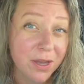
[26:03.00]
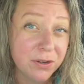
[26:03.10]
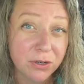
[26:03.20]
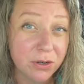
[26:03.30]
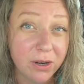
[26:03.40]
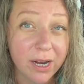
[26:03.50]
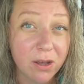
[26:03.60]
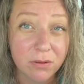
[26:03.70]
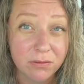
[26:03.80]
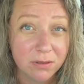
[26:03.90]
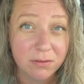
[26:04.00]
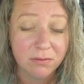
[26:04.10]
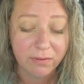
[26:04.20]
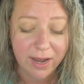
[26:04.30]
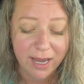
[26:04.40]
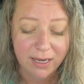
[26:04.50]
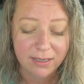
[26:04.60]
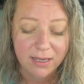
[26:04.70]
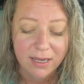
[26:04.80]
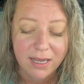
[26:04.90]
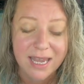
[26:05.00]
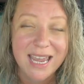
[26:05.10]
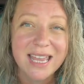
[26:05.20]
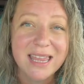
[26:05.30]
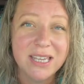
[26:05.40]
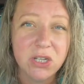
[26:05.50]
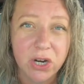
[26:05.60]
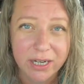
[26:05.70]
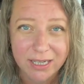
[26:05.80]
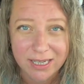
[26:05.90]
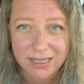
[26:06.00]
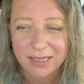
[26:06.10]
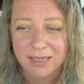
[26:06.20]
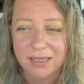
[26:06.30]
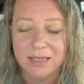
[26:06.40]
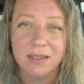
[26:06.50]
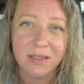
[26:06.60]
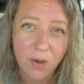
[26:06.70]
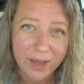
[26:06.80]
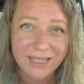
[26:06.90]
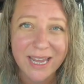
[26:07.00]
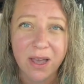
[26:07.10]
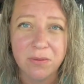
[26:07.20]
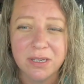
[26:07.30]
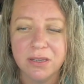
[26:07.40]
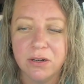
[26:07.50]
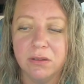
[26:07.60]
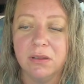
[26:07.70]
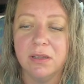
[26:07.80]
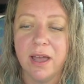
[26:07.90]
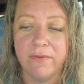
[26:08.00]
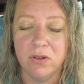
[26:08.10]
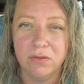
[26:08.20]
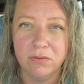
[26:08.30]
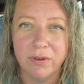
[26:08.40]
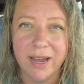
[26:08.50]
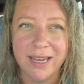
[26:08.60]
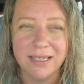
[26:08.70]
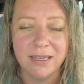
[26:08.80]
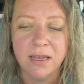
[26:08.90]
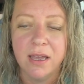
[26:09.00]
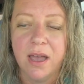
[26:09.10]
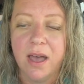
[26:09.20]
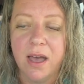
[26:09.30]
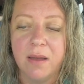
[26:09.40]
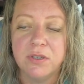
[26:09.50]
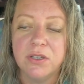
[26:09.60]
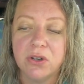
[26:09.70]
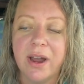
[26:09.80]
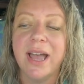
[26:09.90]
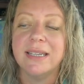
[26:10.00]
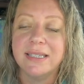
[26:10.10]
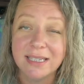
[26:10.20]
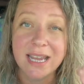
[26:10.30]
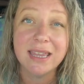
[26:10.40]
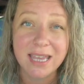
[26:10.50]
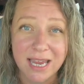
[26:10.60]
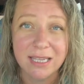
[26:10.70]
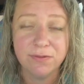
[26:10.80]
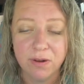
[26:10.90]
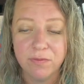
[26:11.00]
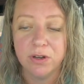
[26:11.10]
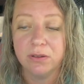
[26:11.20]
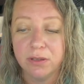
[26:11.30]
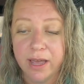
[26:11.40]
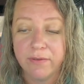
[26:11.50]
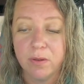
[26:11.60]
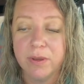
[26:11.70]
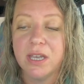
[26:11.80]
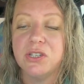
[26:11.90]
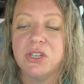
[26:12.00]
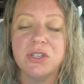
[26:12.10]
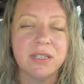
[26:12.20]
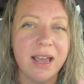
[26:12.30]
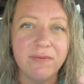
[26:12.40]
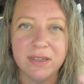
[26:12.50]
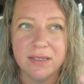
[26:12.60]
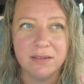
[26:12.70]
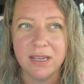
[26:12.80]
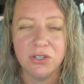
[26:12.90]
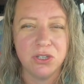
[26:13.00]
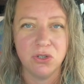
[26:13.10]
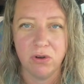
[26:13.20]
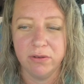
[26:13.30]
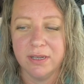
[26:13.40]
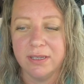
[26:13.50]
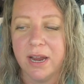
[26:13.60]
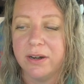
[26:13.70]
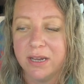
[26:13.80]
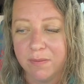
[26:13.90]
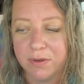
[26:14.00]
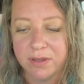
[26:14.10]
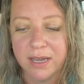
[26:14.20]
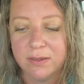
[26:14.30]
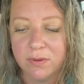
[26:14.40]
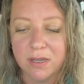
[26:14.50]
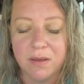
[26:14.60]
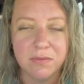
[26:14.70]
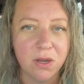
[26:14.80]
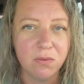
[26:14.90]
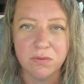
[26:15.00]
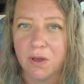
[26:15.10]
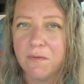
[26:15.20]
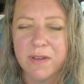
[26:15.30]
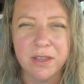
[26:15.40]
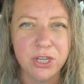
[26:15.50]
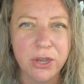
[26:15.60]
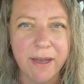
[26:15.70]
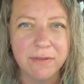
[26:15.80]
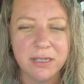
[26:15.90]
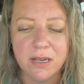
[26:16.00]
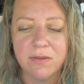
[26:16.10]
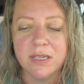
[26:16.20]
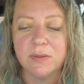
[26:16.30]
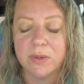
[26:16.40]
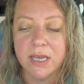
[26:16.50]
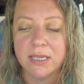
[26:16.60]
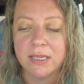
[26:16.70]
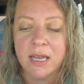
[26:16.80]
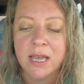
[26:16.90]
underground, right? In the darkness, going down to their level, right? Um, to try and see things from their level because you just have this such a strong desire to empathize with them. Don't don't feel like you have to do this because